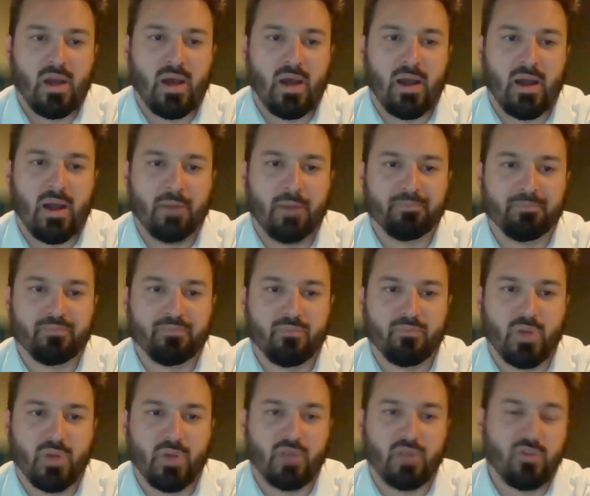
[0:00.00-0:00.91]

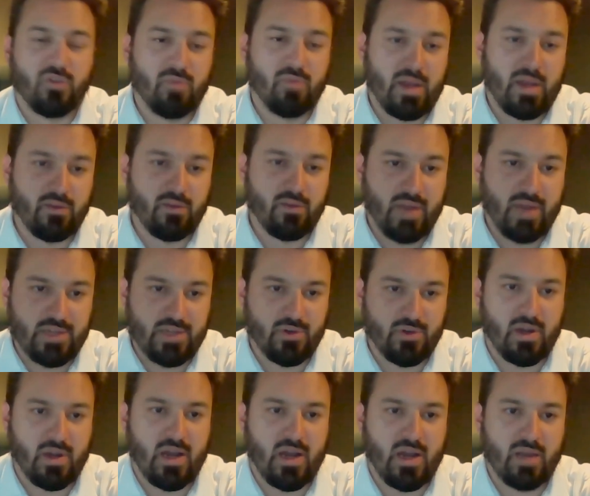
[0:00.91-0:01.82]
But if you
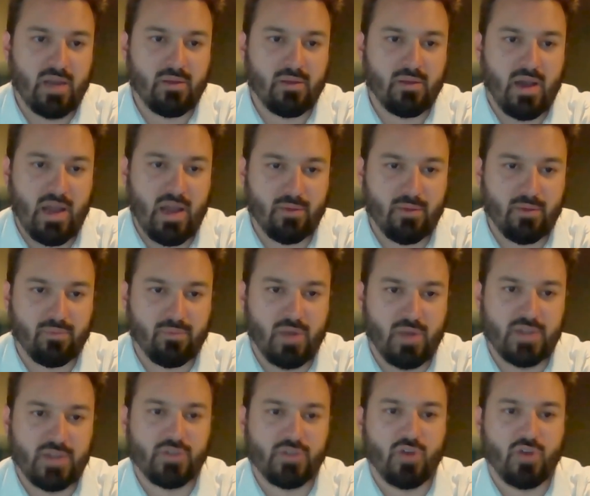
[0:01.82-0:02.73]
manufacture at a high
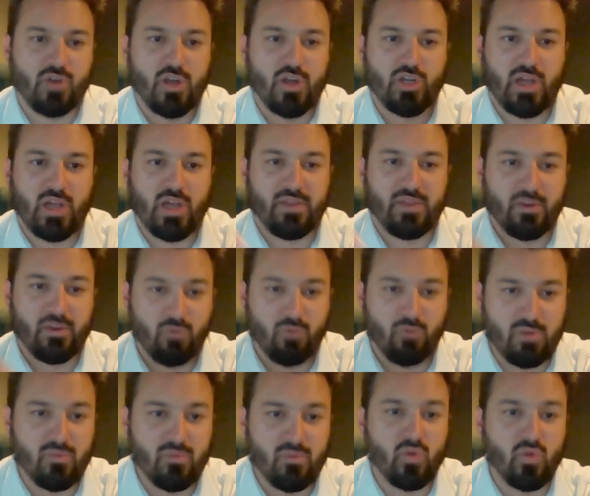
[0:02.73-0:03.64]
concentration and then
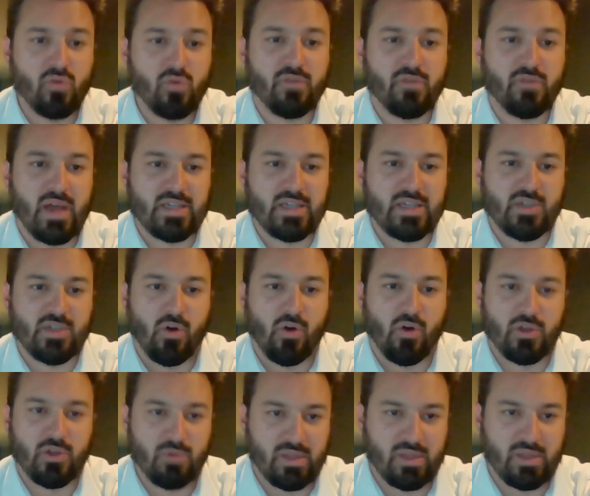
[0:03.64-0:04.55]
remove that
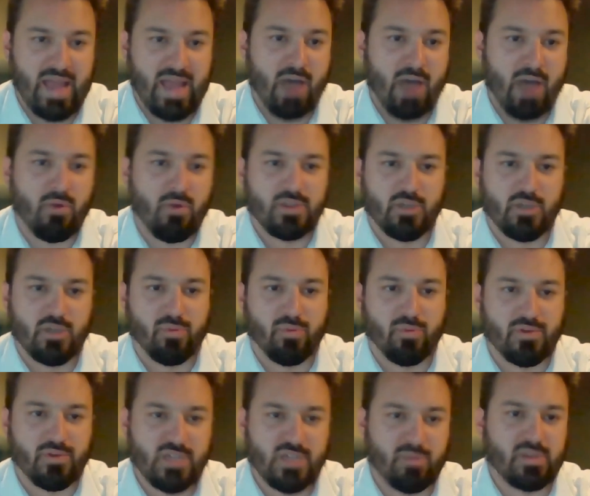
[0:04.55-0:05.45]
salt, you allow it to
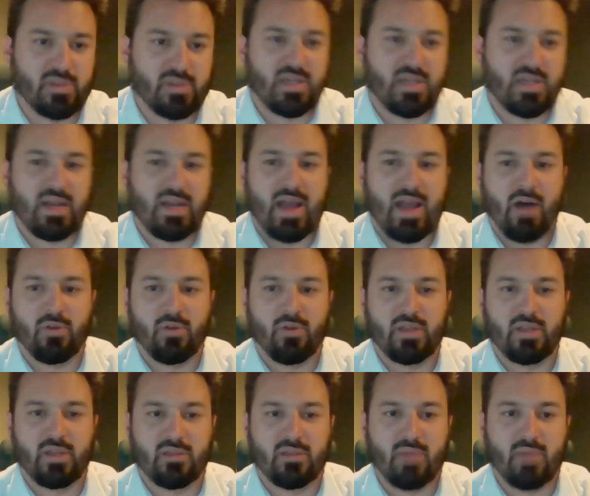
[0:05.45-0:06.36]
precipitate
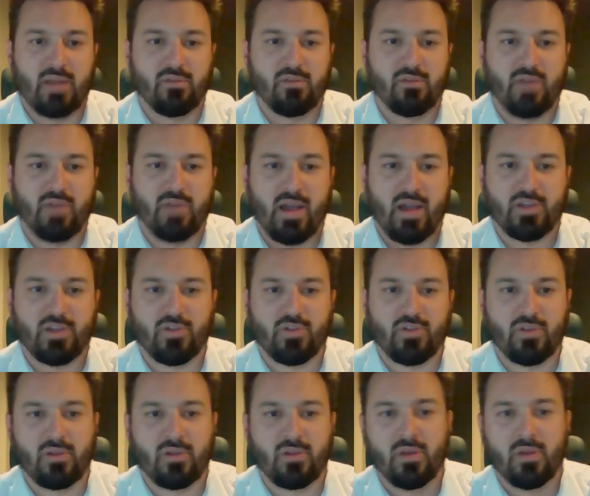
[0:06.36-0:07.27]
out in the
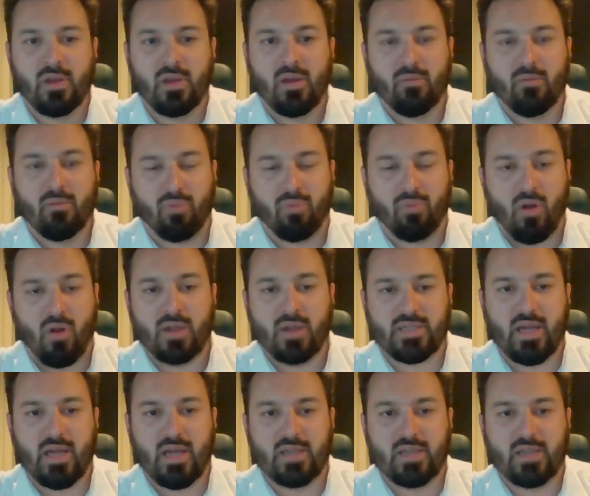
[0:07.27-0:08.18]
manufacturing
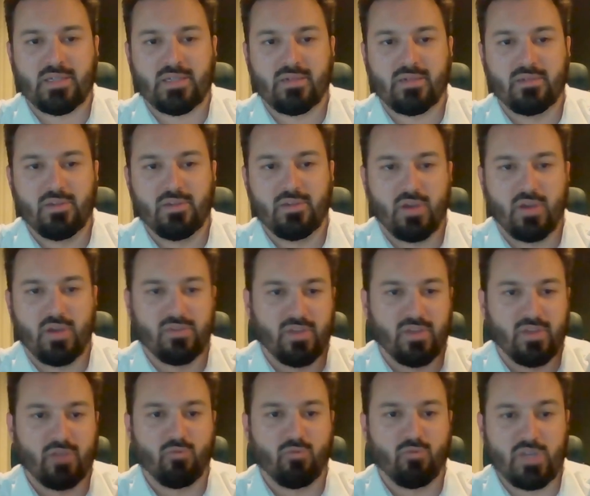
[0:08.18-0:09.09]
process, you
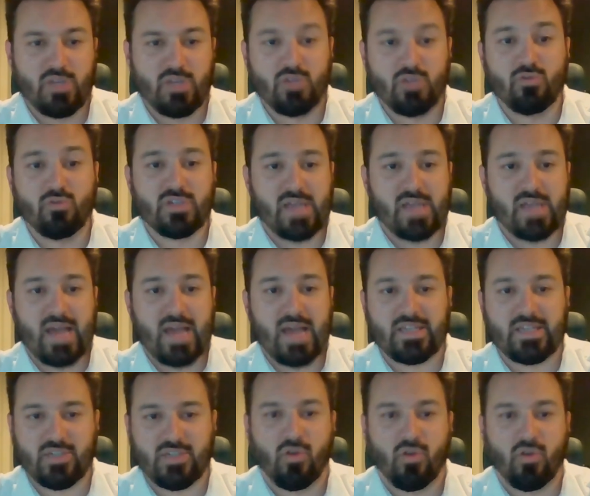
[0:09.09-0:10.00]
can then reuse
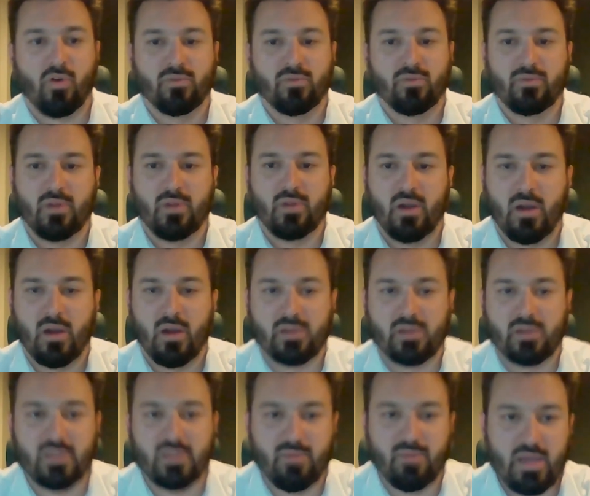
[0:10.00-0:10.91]
that salt
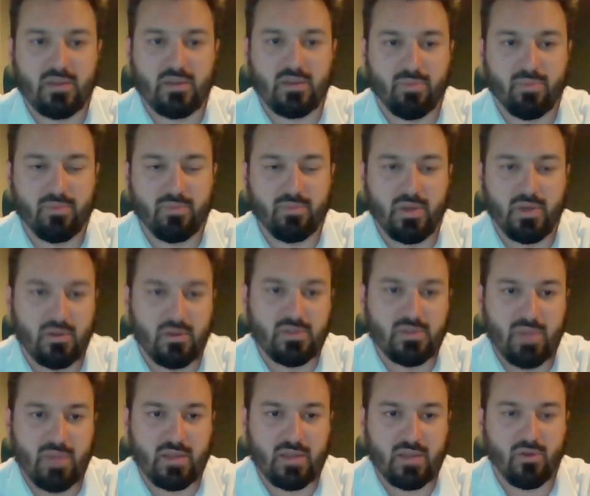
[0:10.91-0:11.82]
to make
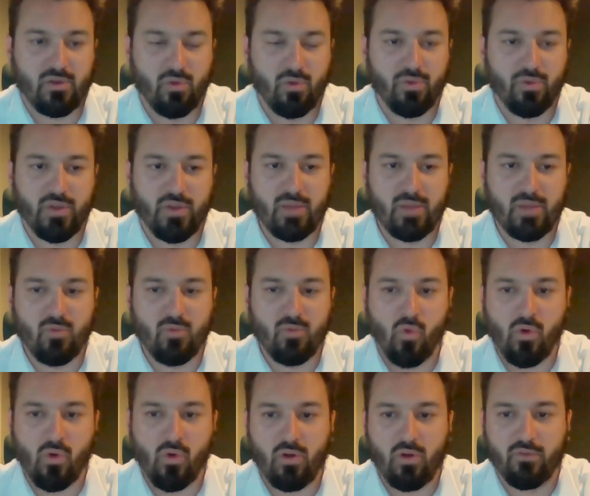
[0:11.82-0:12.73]
the whole thing
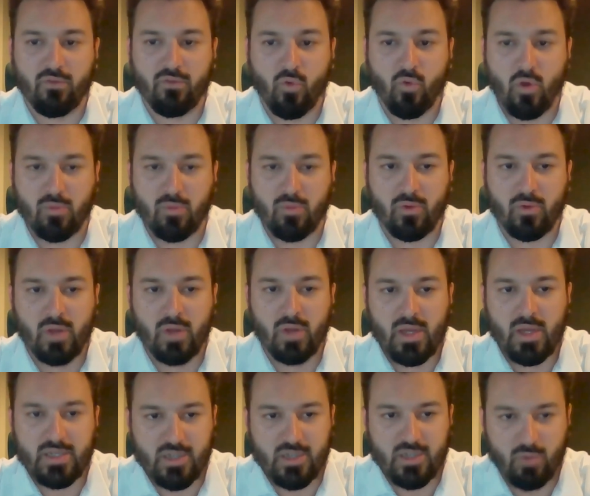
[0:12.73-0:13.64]
more affordable.
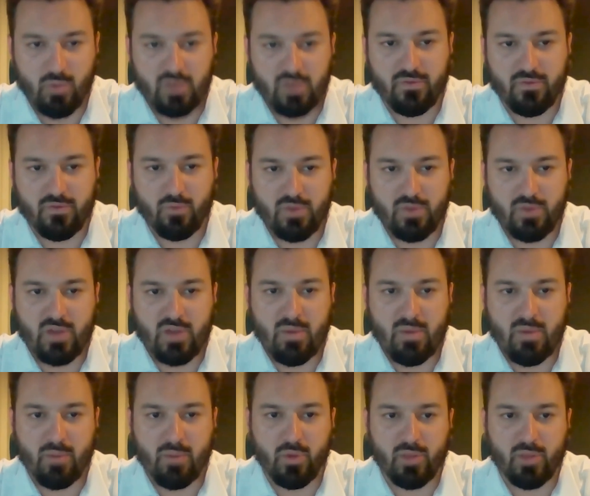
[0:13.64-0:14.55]
So we've
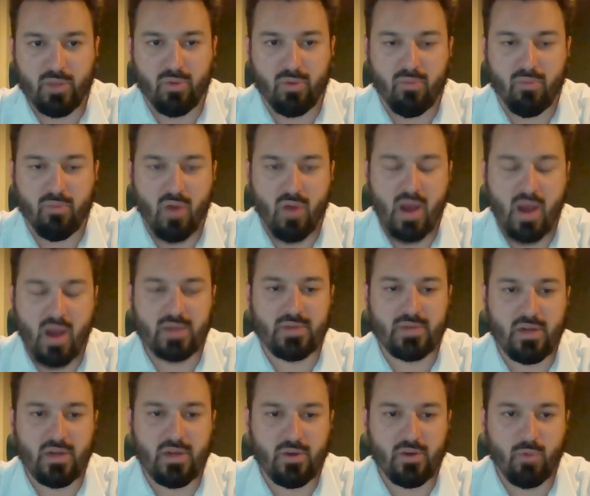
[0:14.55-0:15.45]
come up with a
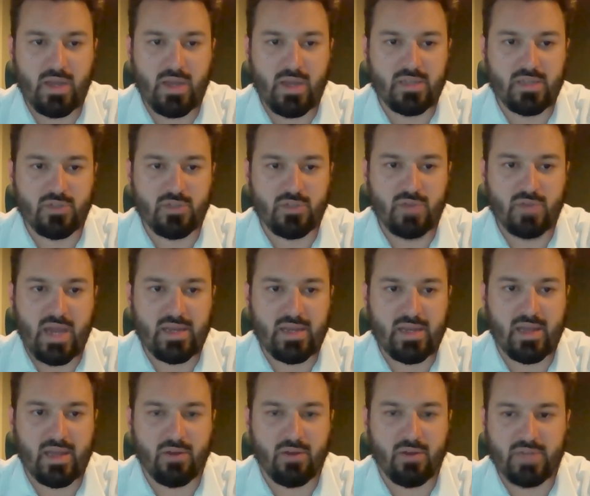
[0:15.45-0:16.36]
proprietary way to do
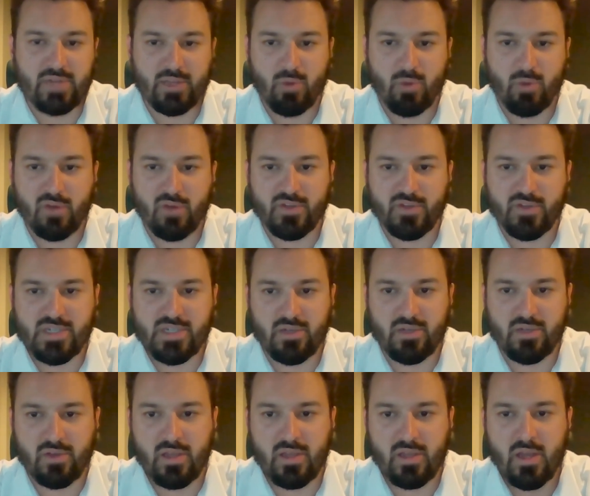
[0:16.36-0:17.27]
that at our Delaware
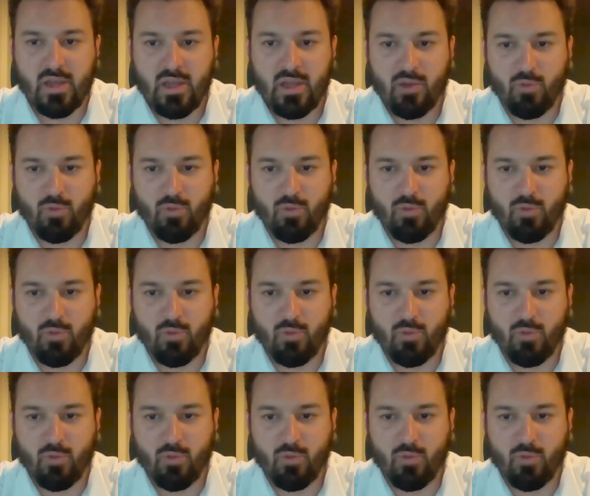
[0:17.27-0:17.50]
facility.